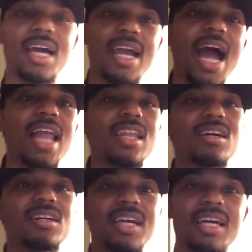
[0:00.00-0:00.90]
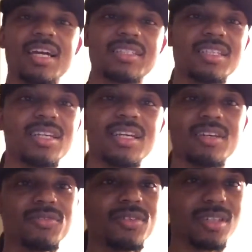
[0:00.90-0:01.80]
Like I said,
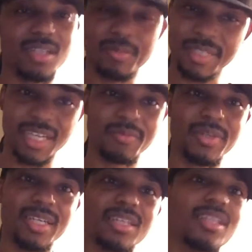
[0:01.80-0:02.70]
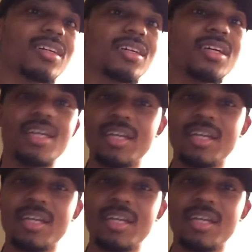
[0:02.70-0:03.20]
hell, fuck. I'm like, man, look,